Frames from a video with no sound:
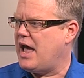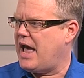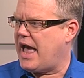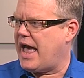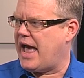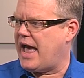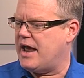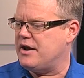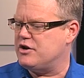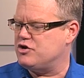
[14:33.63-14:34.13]

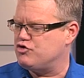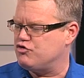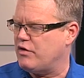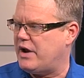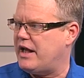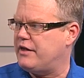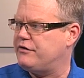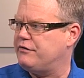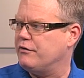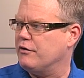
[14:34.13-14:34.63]
and
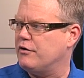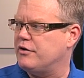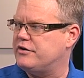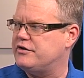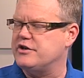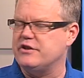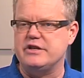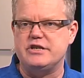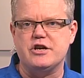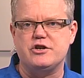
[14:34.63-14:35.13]
transferred
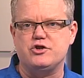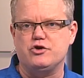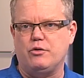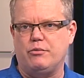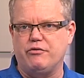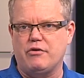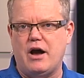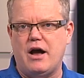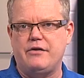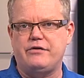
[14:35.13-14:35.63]
to the digital
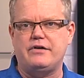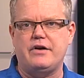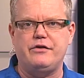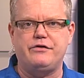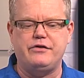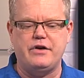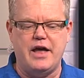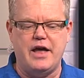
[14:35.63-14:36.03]
process.